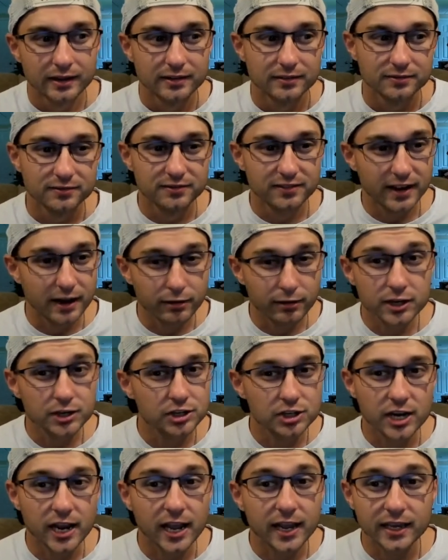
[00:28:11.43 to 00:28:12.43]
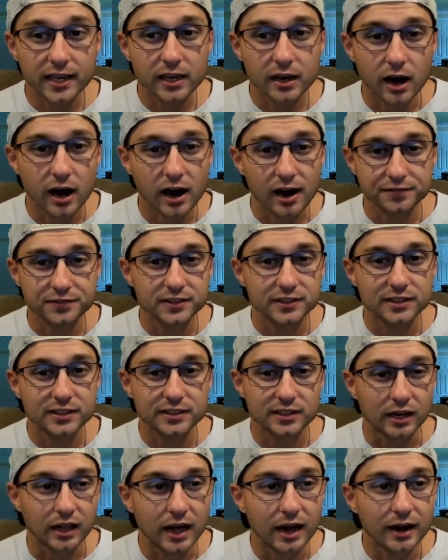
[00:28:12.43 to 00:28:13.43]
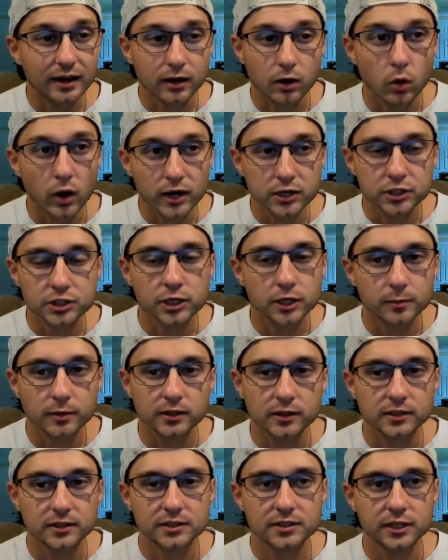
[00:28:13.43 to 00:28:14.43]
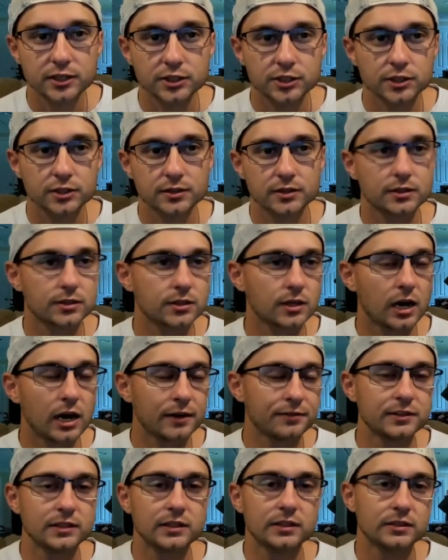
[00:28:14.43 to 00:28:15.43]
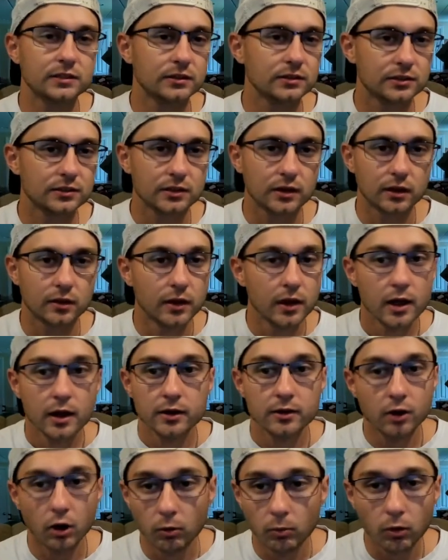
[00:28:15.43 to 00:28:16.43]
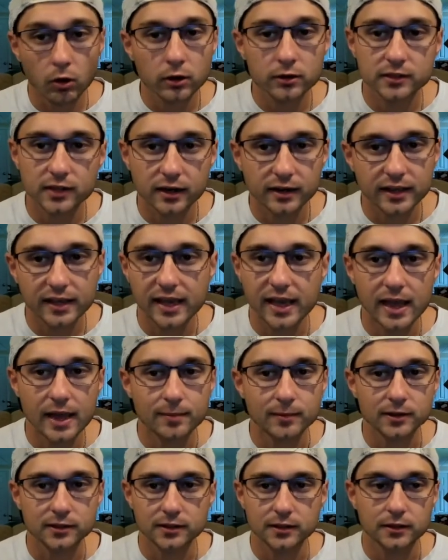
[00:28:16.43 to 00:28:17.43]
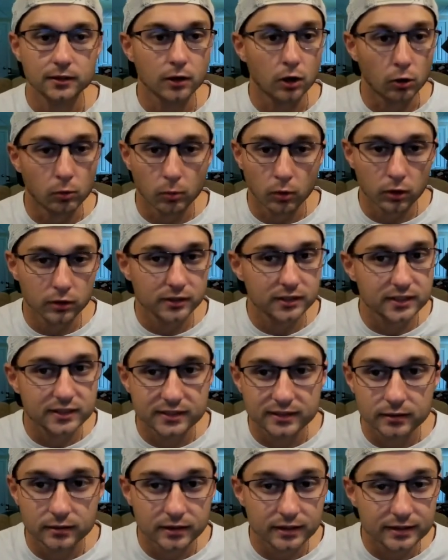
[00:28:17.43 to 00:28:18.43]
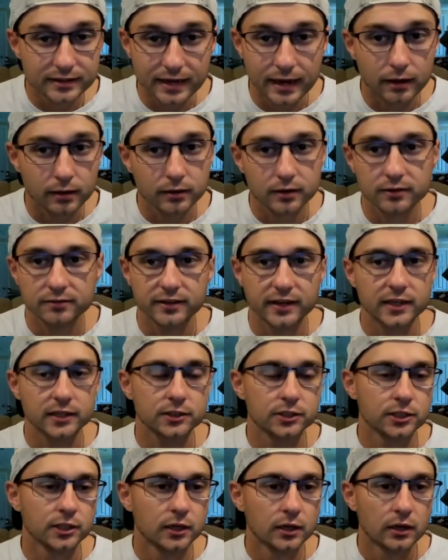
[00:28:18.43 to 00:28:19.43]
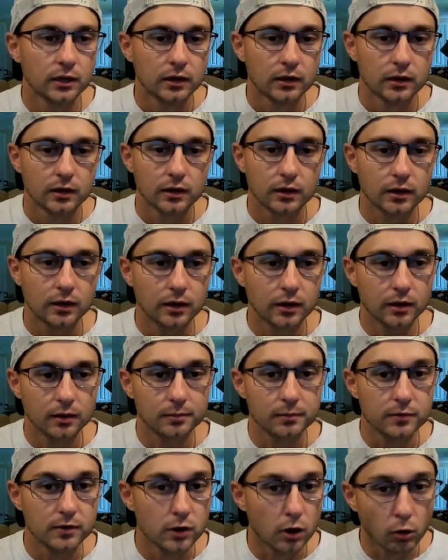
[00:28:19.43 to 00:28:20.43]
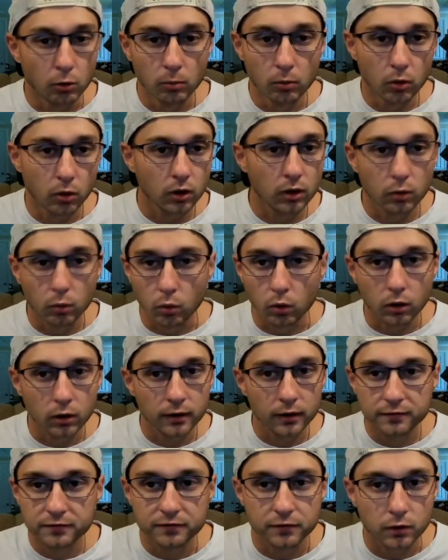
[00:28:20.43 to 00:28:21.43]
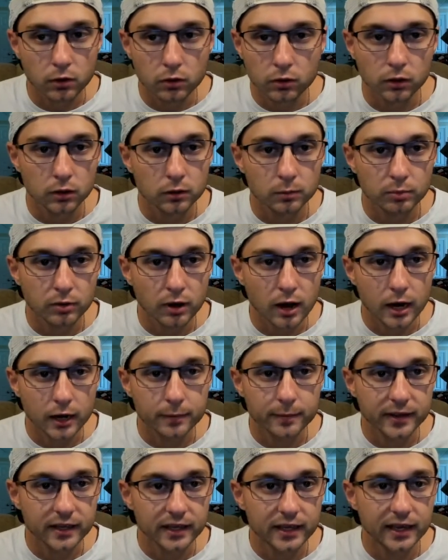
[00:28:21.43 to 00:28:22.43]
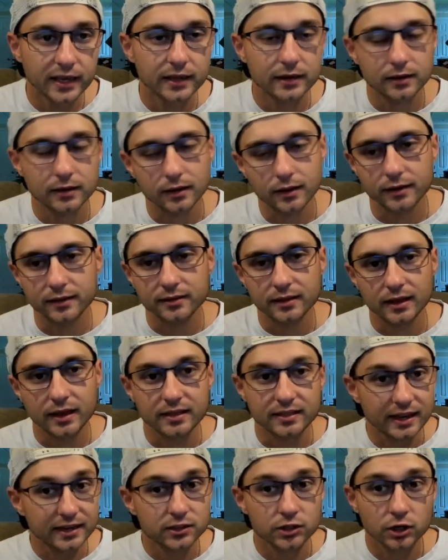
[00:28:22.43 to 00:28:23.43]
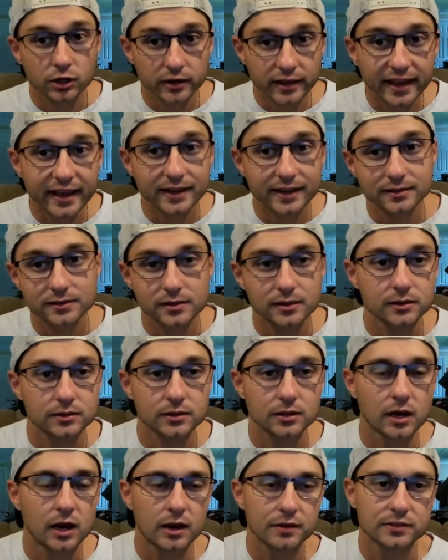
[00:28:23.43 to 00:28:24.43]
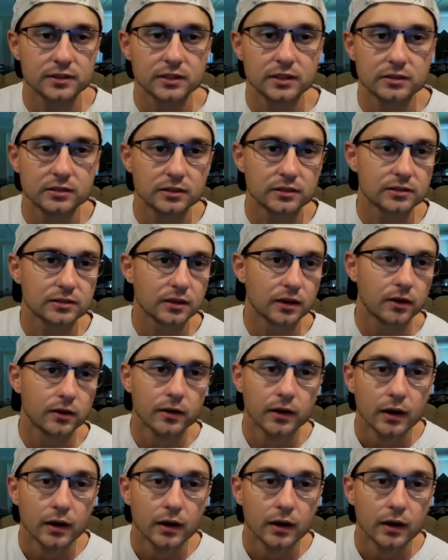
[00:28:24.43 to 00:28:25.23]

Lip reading: very shaky offseason, a lot of questionable decisions this offseason. So no more Dougie Hamilton, no more Nedeljkovic. No more Warren Fogle or Brock McGinn. Like they took hits this offseason. So